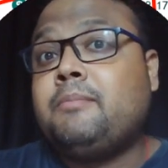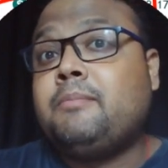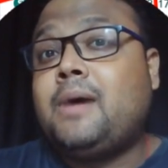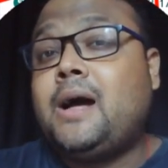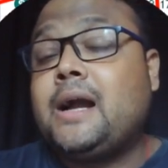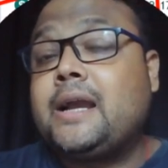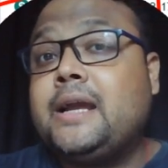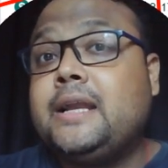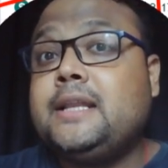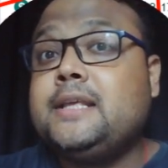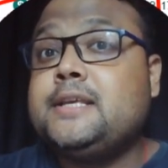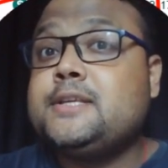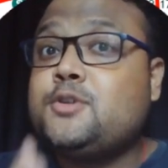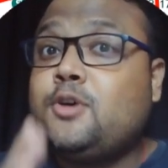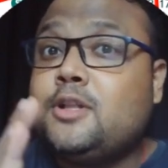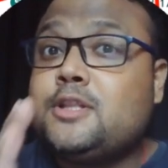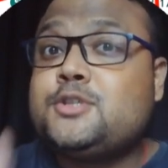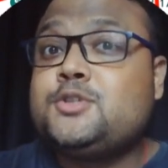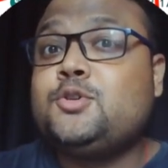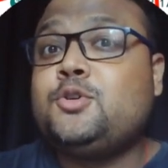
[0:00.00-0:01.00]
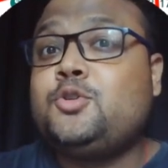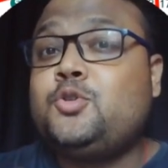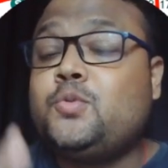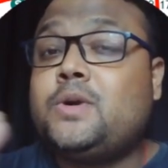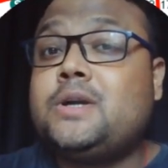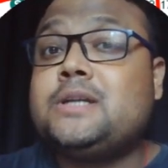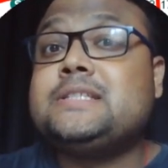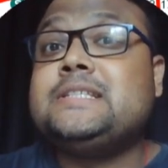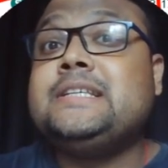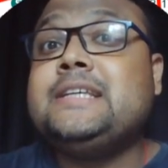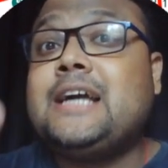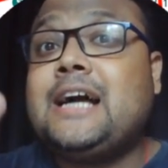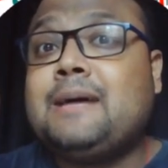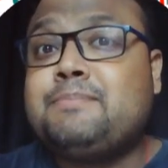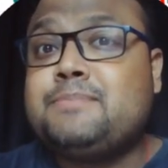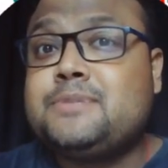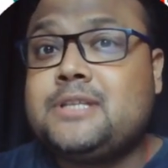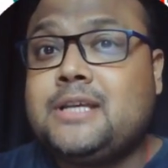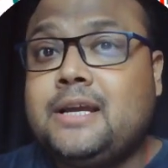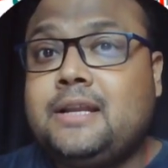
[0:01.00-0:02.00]
market is also towards the
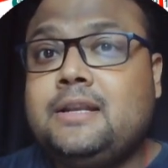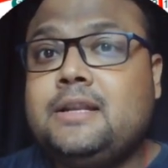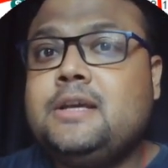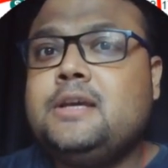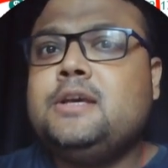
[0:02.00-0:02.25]
upside,